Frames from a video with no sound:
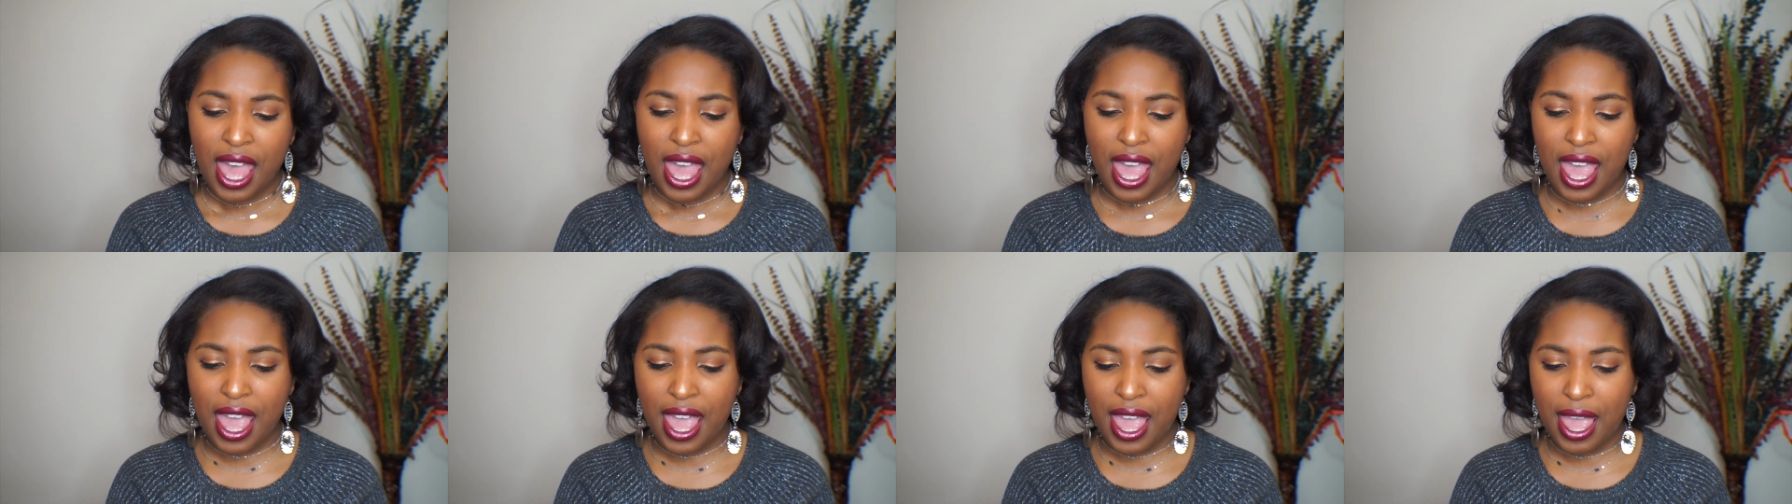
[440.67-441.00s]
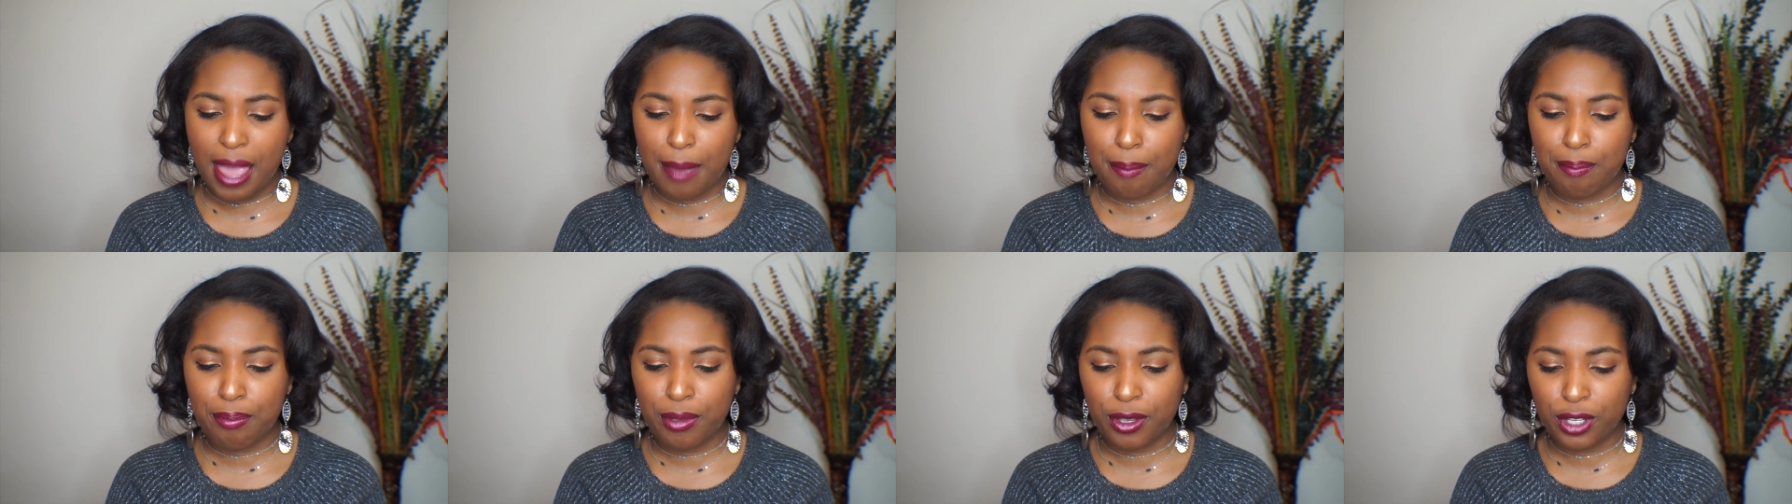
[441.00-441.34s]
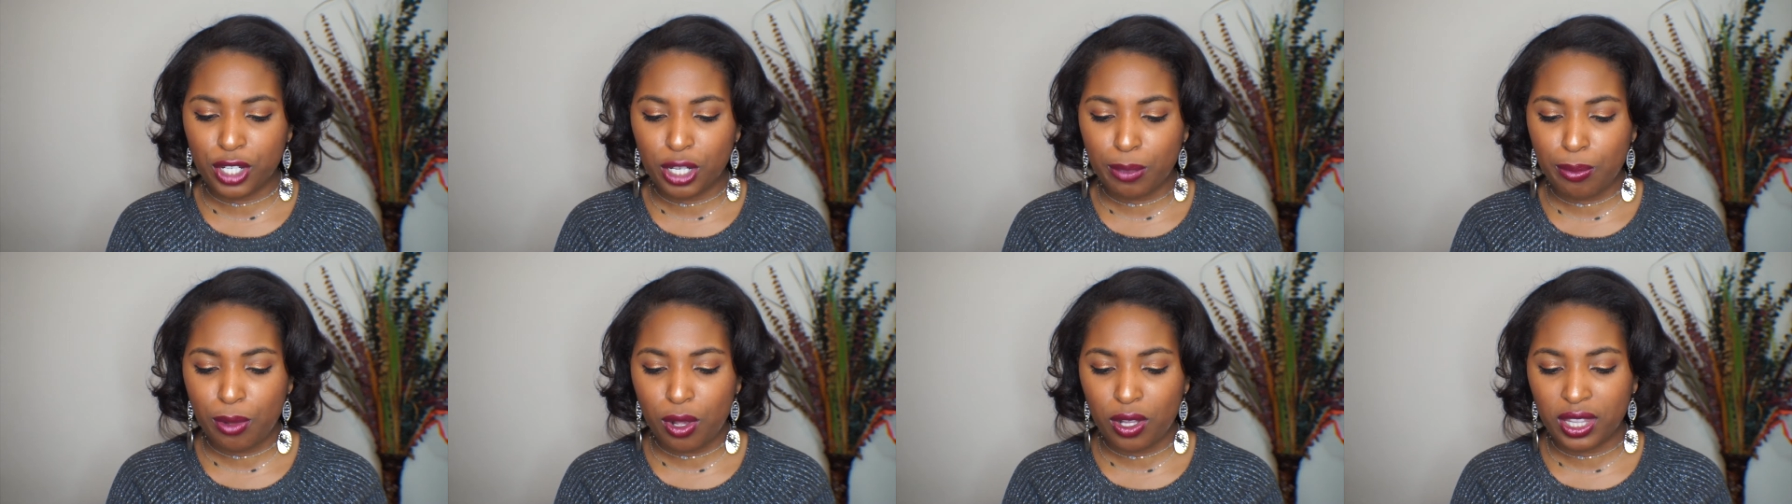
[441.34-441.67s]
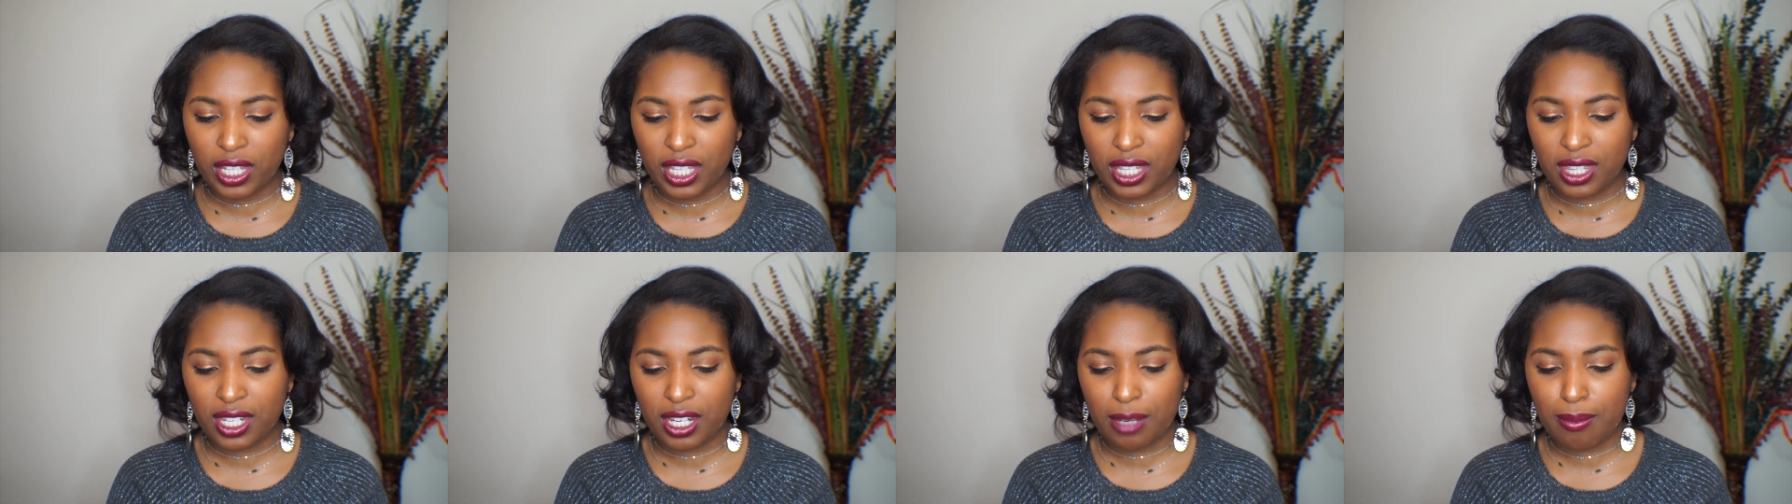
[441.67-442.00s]
a buildable
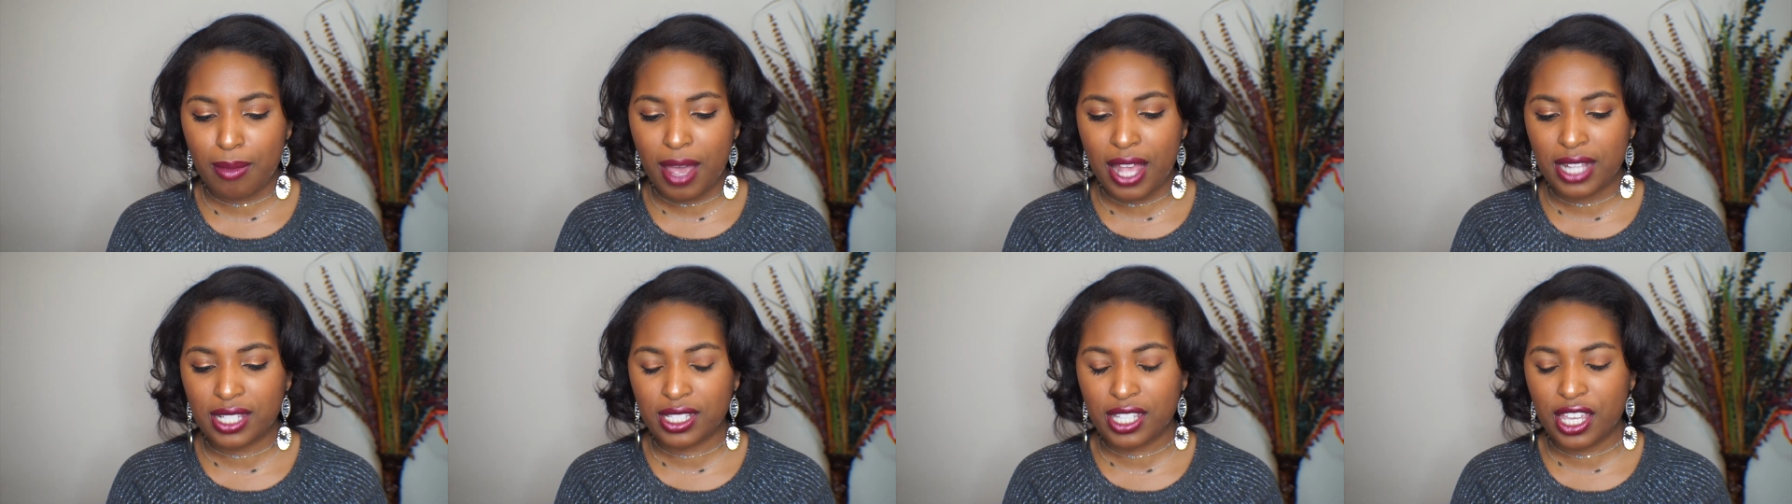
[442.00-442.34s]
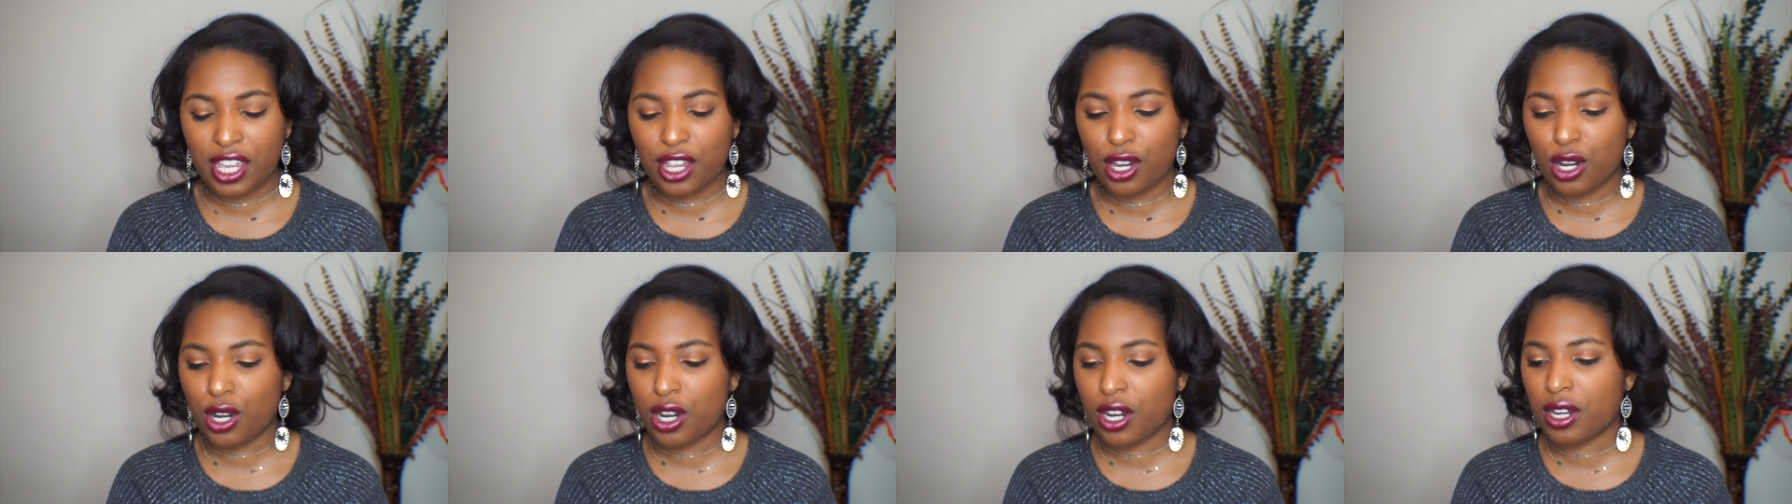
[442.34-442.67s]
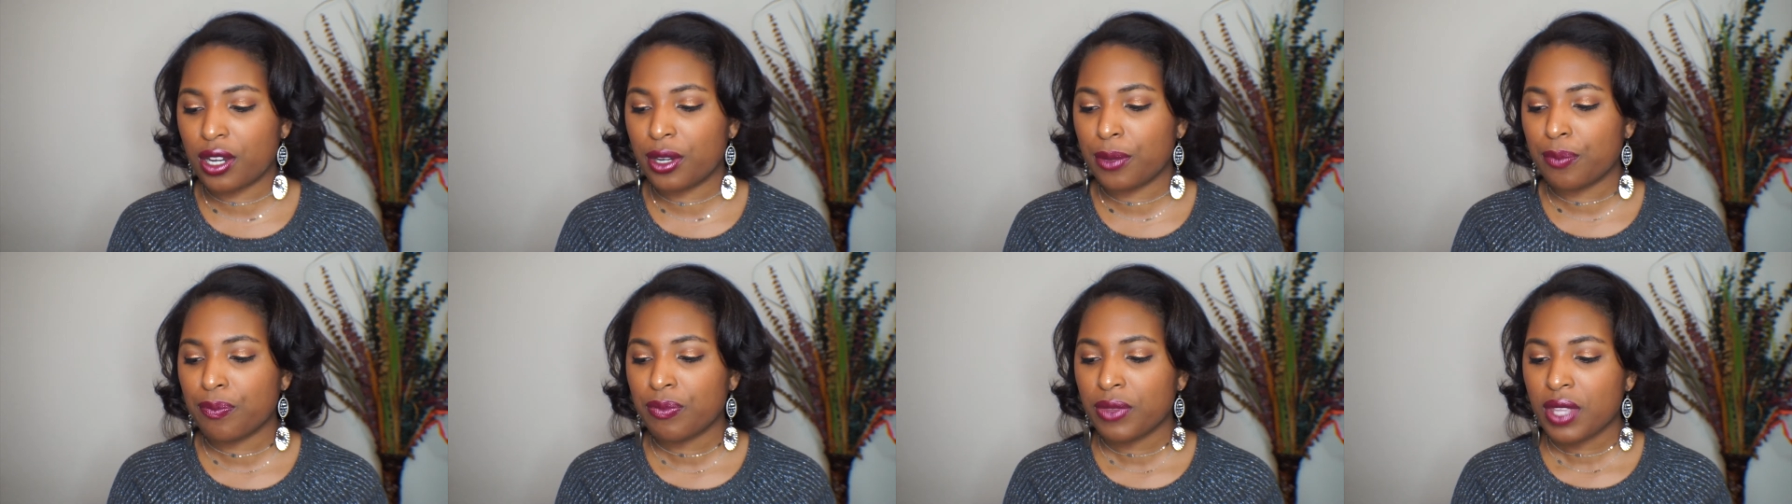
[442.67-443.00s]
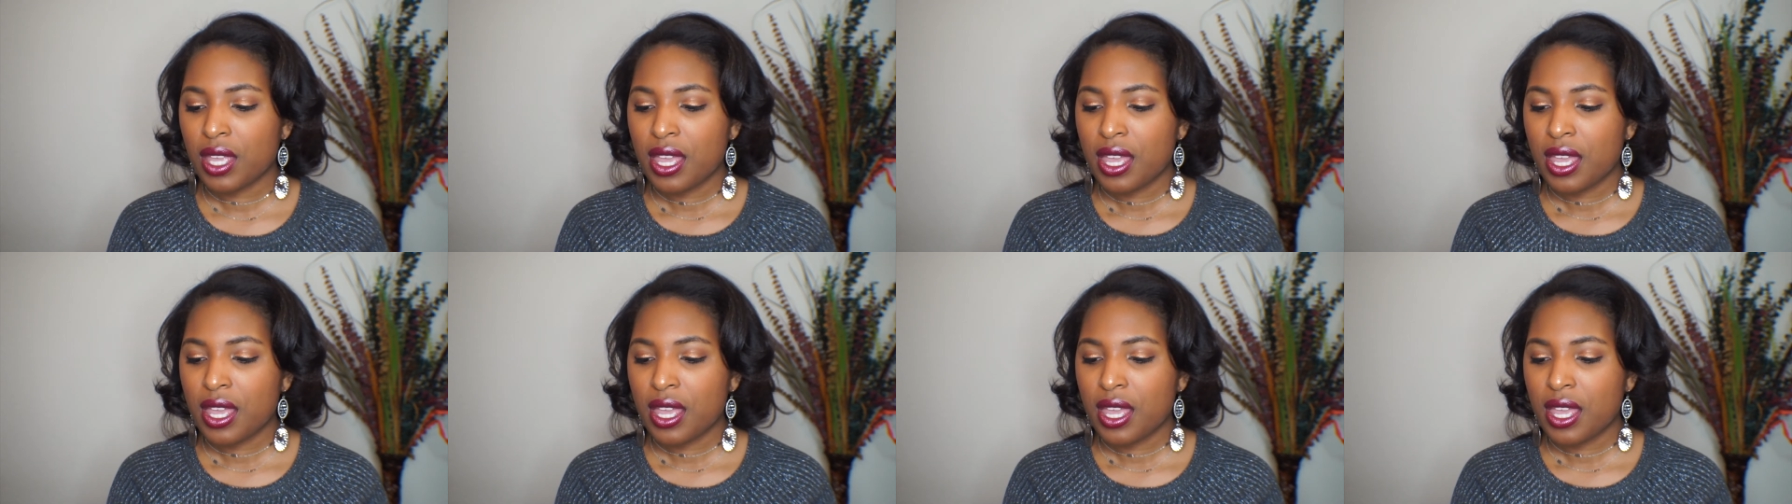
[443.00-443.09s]
lengthening mascara.